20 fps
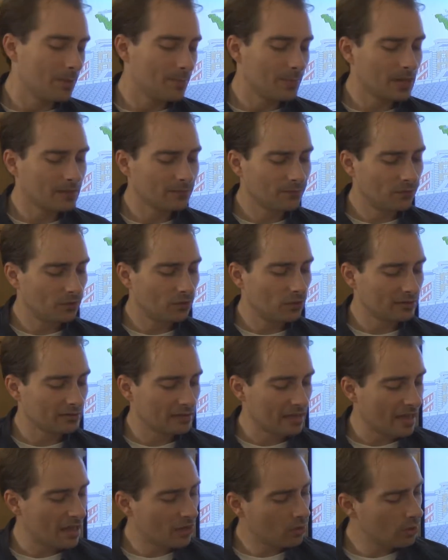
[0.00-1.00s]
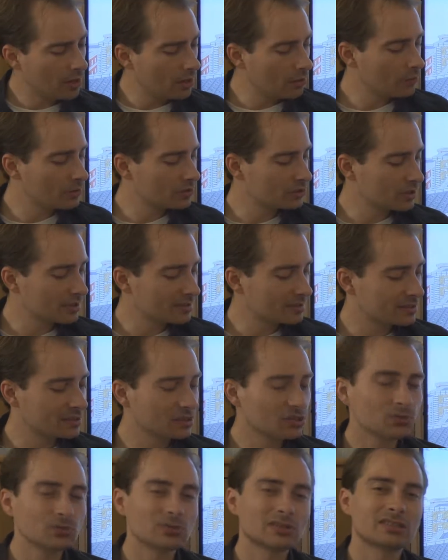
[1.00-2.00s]
But for now I will just
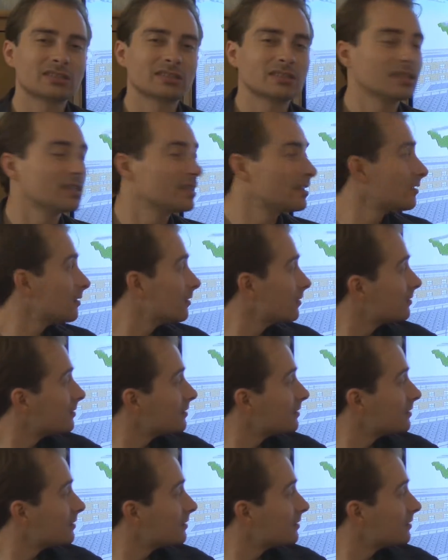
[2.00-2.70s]
use the